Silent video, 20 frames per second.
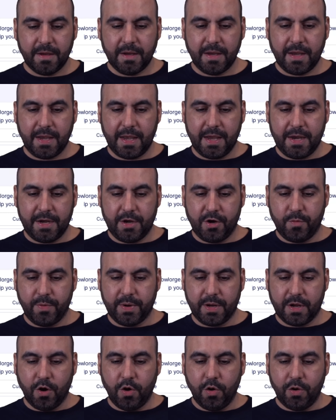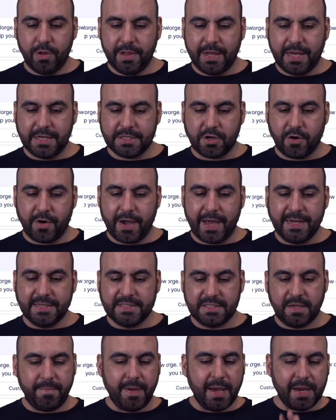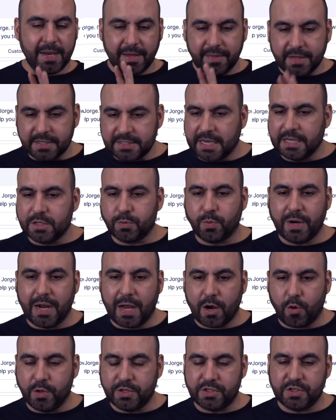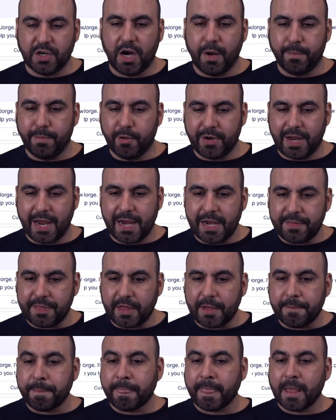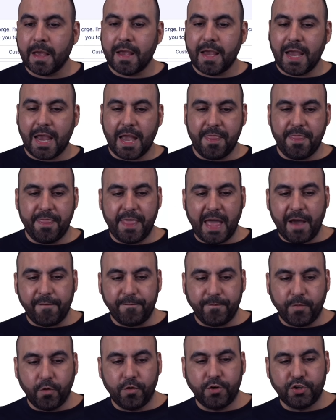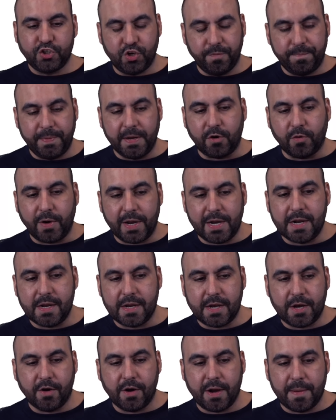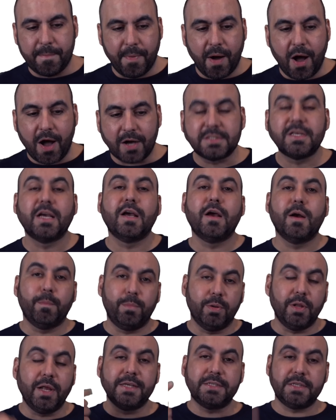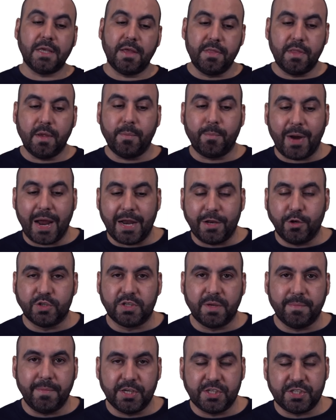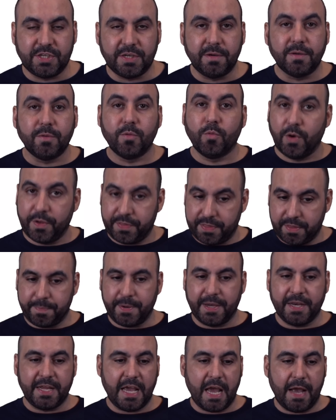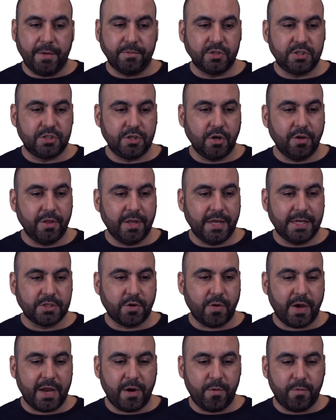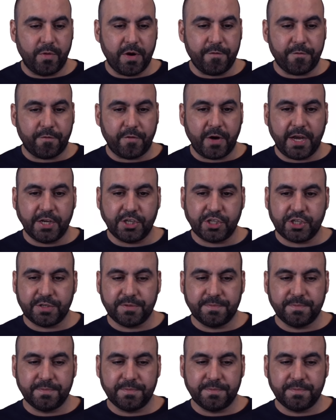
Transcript: And here we go. Let's go ahead and submit. In this case, we're not going to upload anything. And that folder should be created here in Box, plus the brand new submission with the PDF. So let's go ahead and refresh.